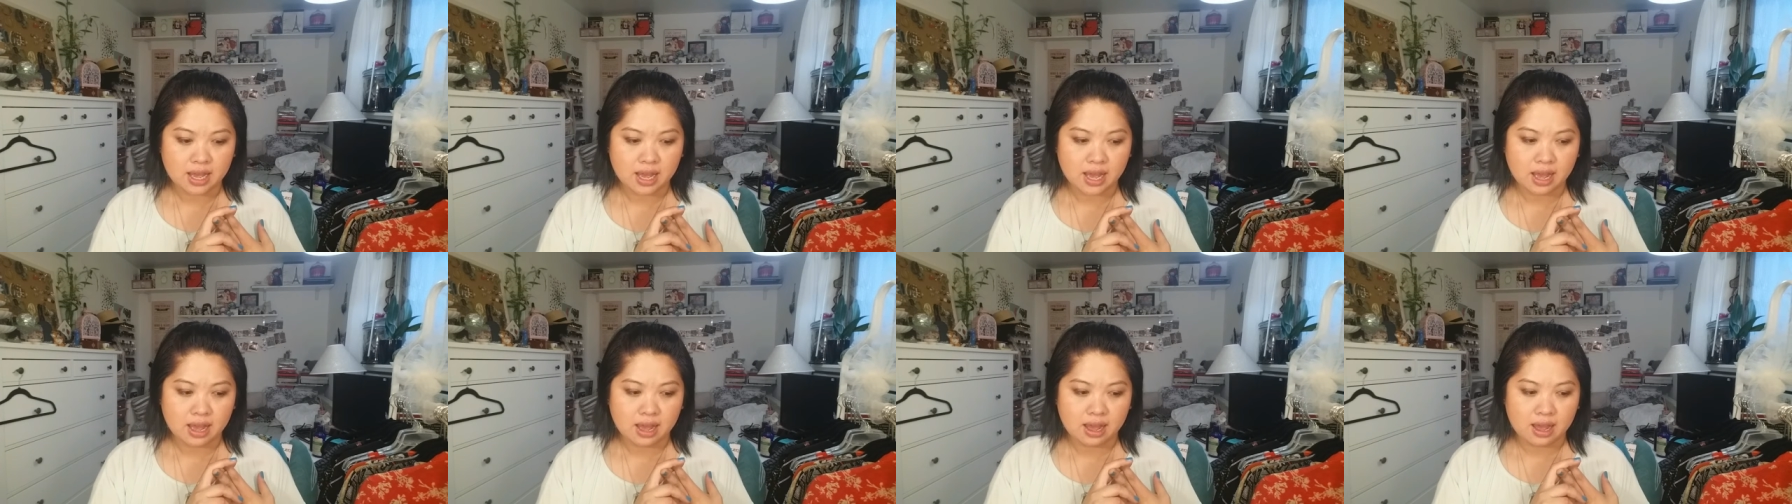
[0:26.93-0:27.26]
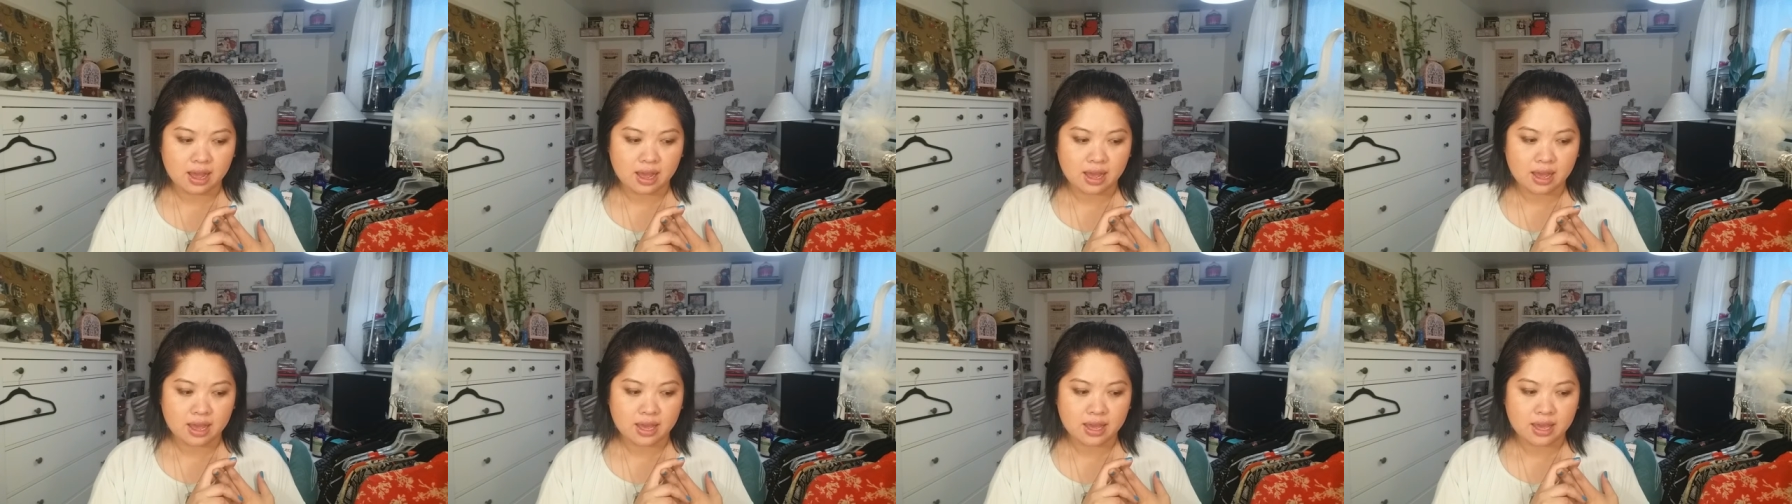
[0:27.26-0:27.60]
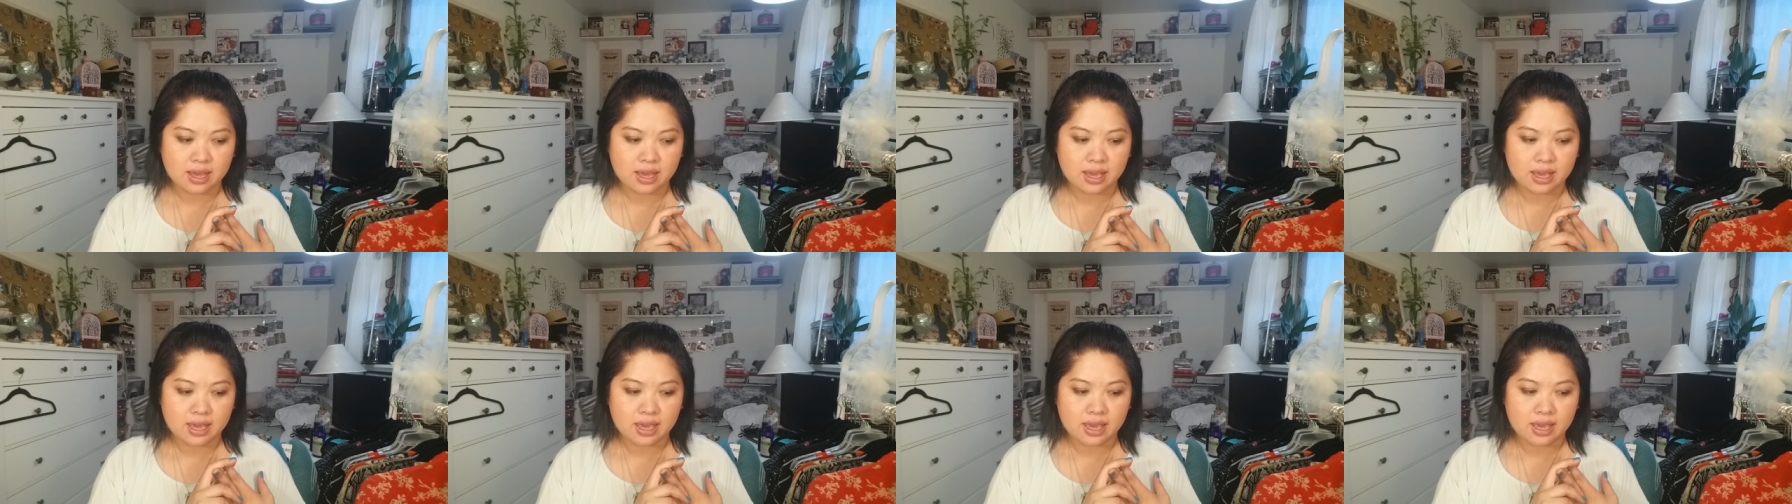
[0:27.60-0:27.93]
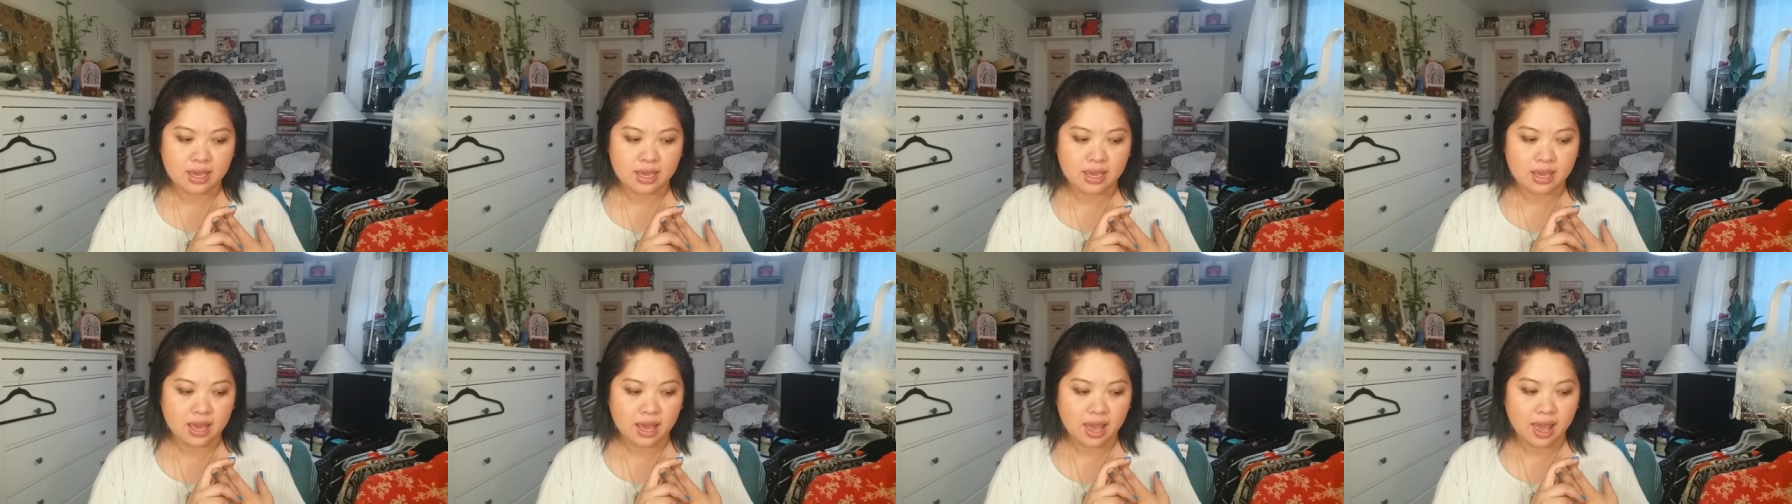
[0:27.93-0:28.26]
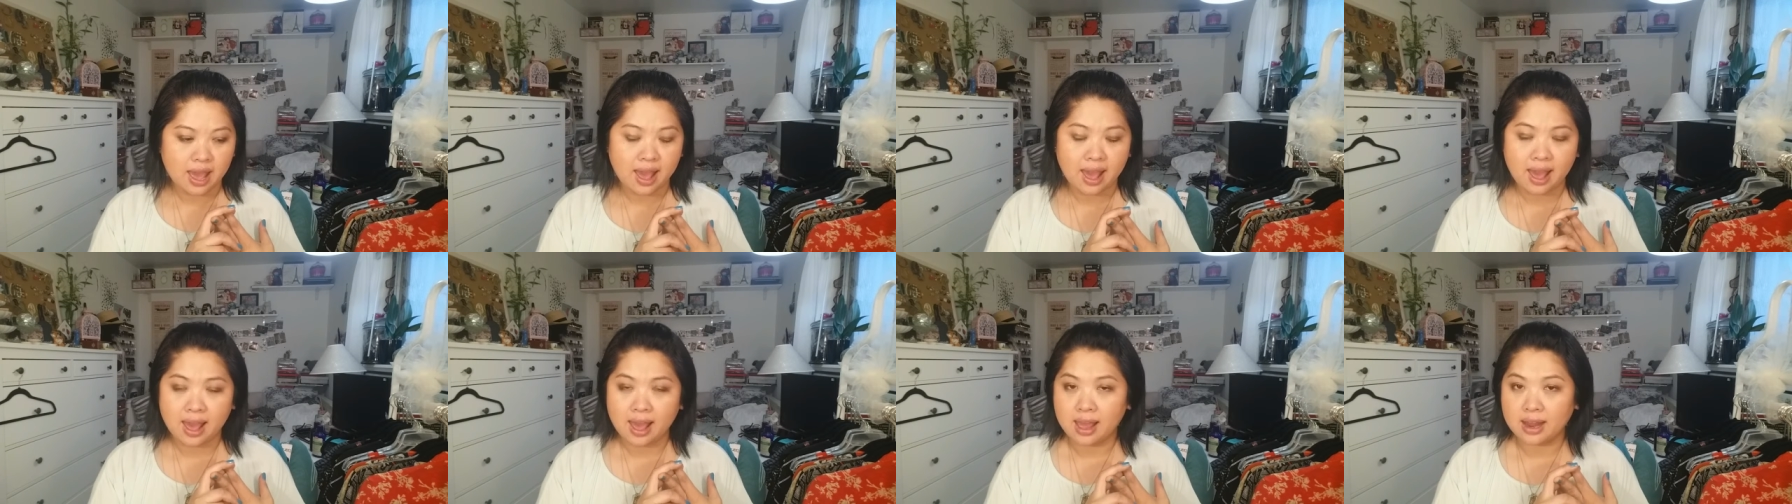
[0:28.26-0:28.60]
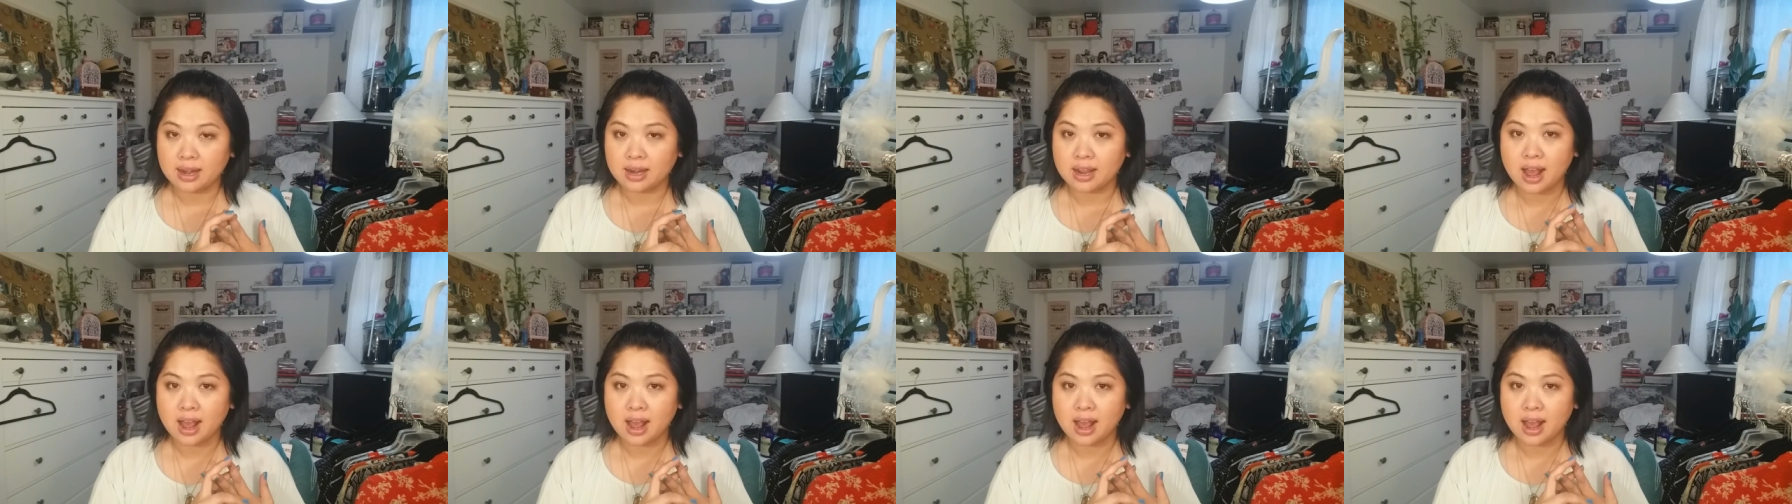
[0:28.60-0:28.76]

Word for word: I had